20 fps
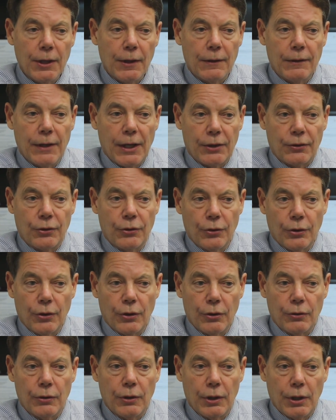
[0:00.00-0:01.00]
that
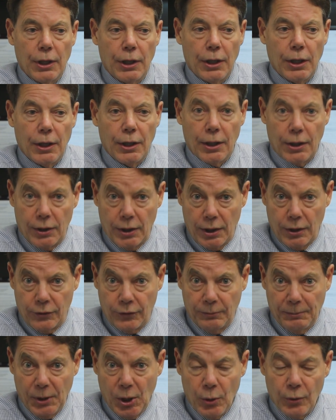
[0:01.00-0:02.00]
could
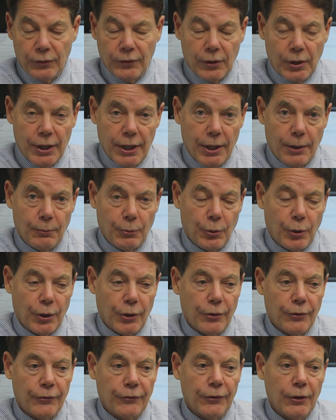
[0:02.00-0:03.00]
expose cleanup
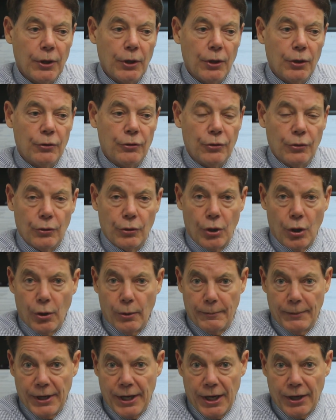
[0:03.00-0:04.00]
workers to
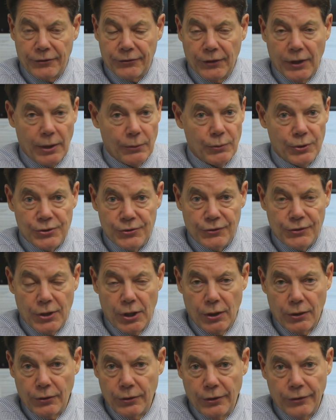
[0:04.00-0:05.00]
carbon monoxide, which is
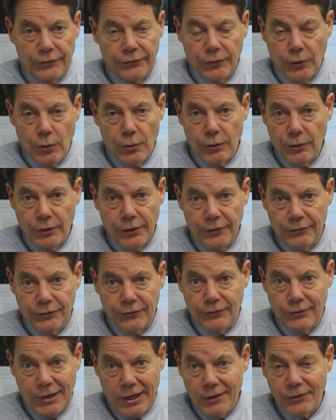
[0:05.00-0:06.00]
colorless,
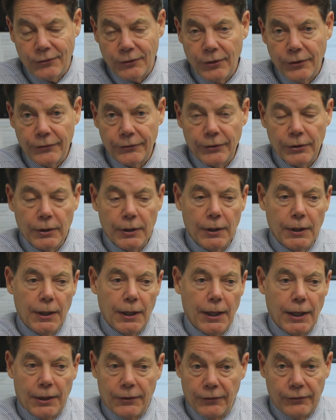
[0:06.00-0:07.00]
odorless, tasteless,
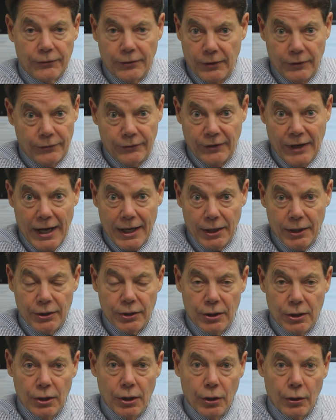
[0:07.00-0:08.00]
and it's a
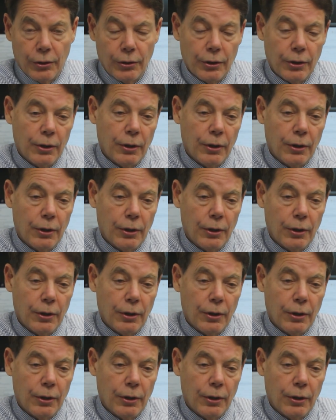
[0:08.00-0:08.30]
silent killer.